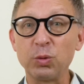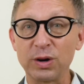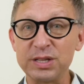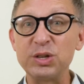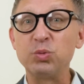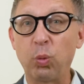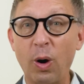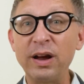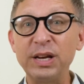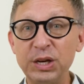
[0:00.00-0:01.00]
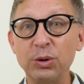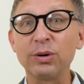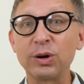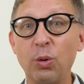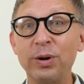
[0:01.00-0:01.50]
words, is what
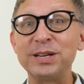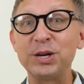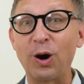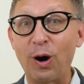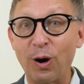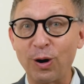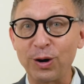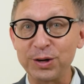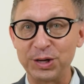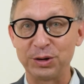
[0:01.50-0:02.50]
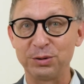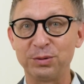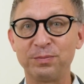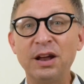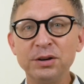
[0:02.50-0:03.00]
you're going to
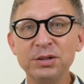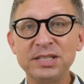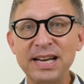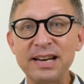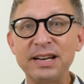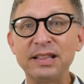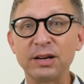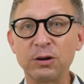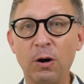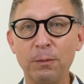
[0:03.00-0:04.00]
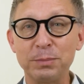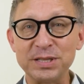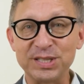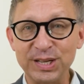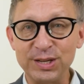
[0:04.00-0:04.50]
argue. Understanding the
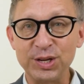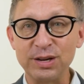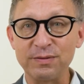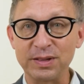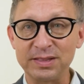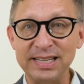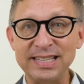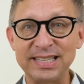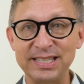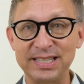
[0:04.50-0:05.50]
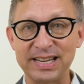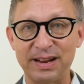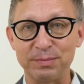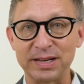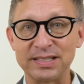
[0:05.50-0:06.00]
composition of the thesis
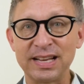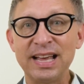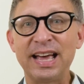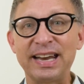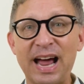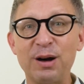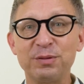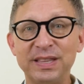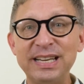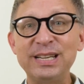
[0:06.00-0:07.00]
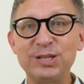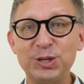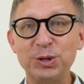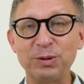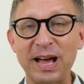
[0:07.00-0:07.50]
statement and how these
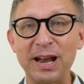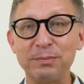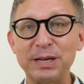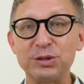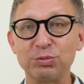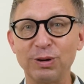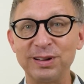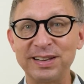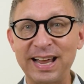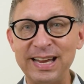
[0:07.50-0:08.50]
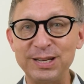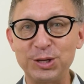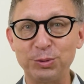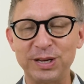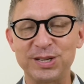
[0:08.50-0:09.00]
two elements relate
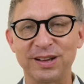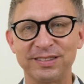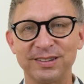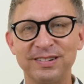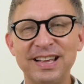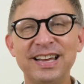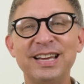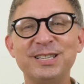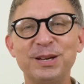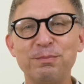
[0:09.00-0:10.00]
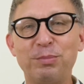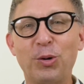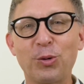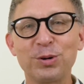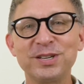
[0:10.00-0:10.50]
to each other is
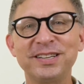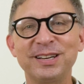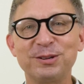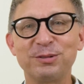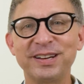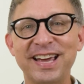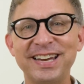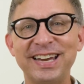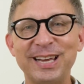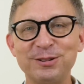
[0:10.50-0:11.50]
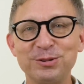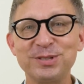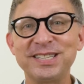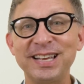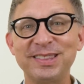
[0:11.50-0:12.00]
important in creating
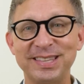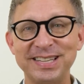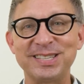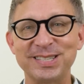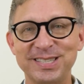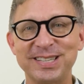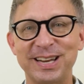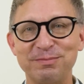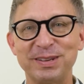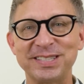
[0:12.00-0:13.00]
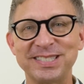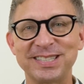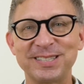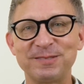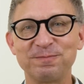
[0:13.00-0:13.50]
interesting thesis
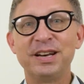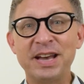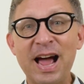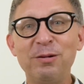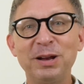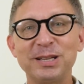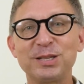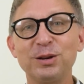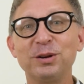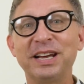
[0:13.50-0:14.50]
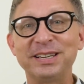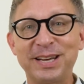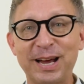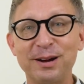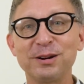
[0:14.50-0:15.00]
statements. Now let's look at
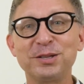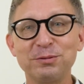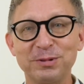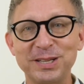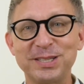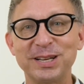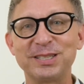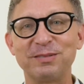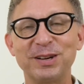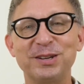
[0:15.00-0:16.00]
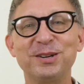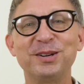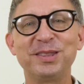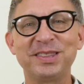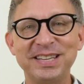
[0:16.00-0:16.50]
characteristics of a
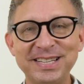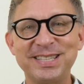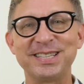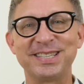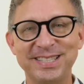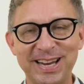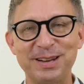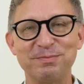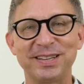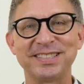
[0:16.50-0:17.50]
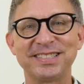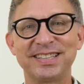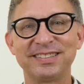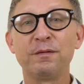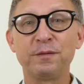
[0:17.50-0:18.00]
good thesis statement.
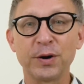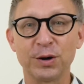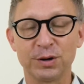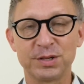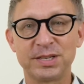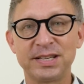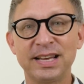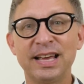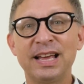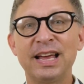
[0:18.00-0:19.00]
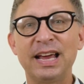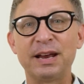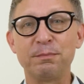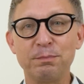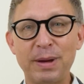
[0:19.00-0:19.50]
First,
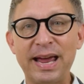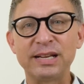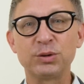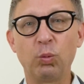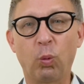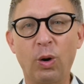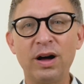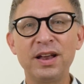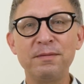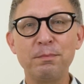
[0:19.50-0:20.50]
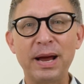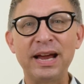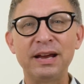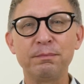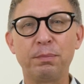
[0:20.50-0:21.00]
it makes one
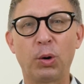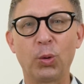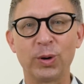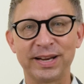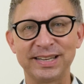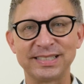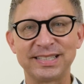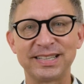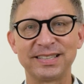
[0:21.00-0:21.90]
main point.